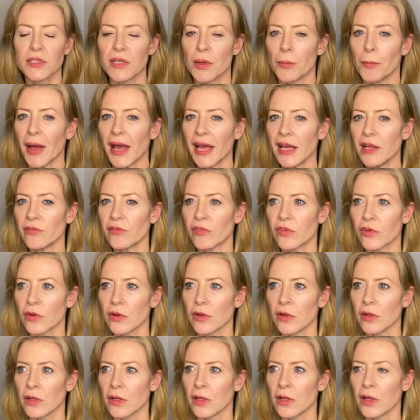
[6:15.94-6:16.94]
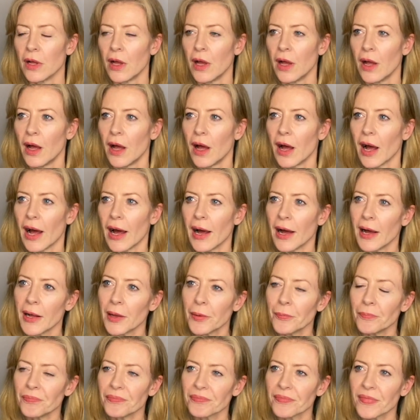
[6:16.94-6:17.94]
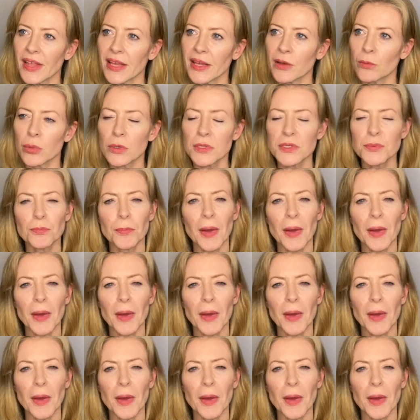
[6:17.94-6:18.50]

it painful? It wasn't